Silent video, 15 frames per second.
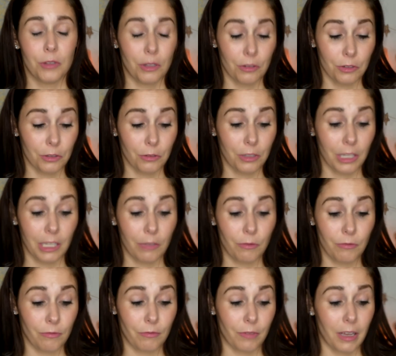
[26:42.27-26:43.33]
There's only like
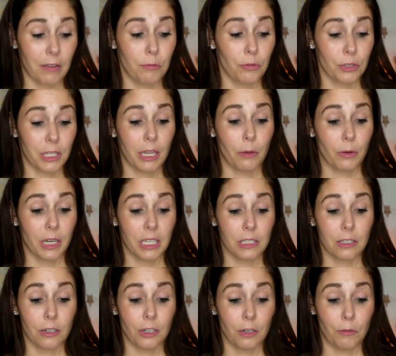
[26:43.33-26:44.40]
5% when I
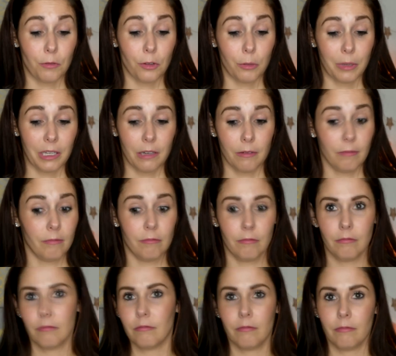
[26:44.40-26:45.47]
started filming
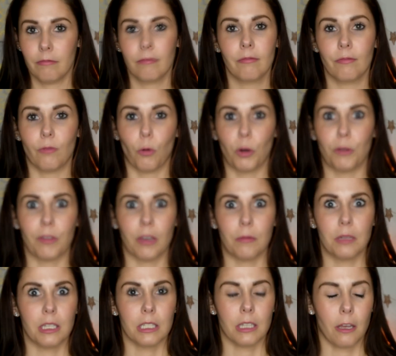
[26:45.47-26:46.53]
45
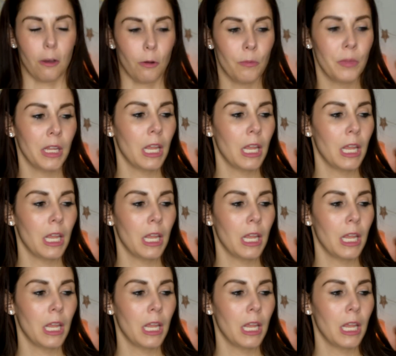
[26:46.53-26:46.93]
minutes ago.